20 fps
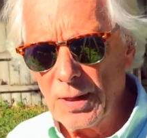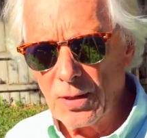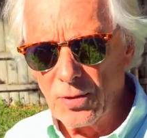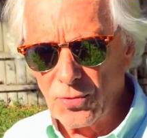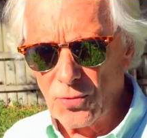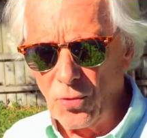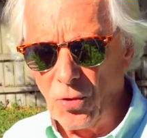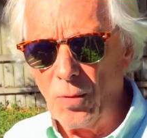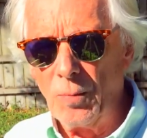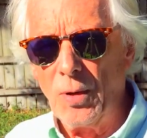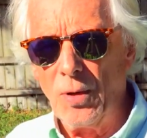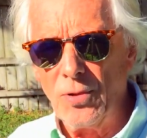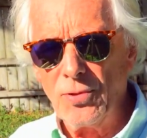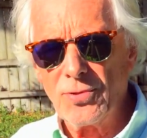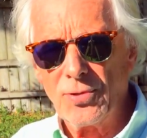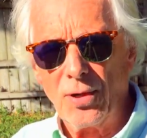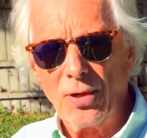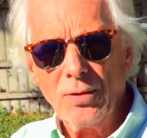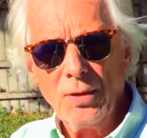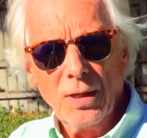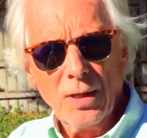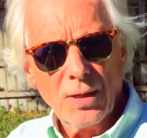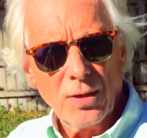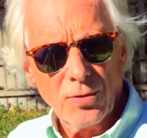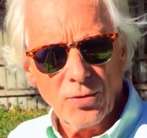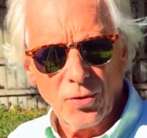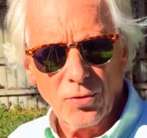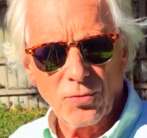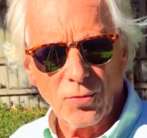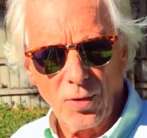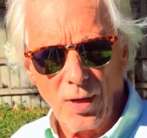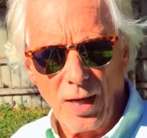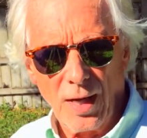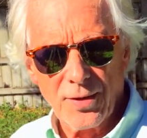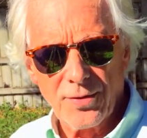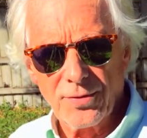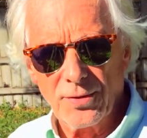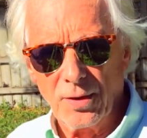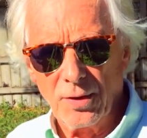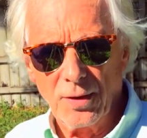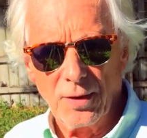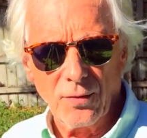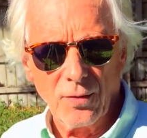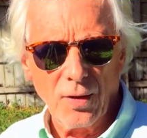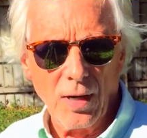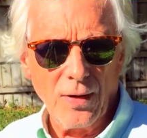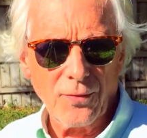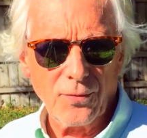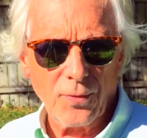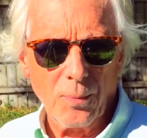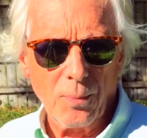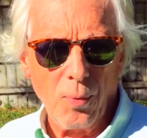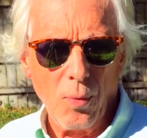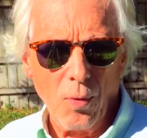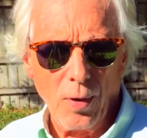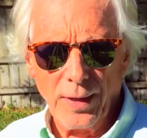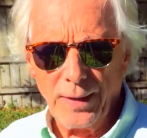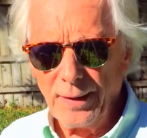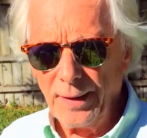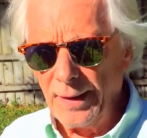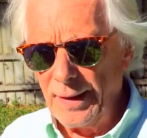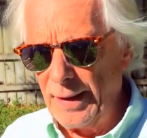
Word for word: because hormones are neutralized in the liver after a point,